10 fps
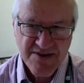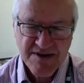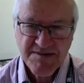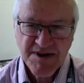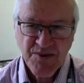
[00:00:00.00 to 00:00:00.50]

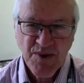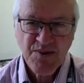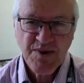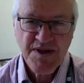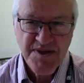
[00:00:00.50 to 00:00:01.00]
about what
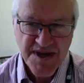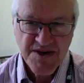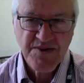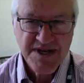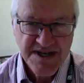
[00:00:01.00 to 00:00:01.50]
we
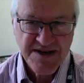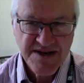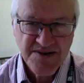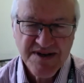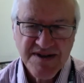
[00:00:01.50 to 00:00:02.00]
think we
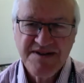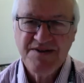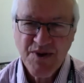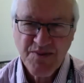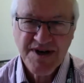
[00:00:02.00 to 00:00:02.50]
know than
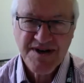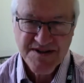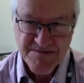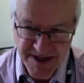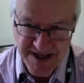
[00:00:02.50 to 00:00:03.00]
we were in
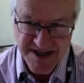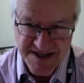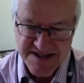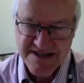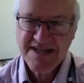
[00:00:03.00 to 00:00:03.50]
the past.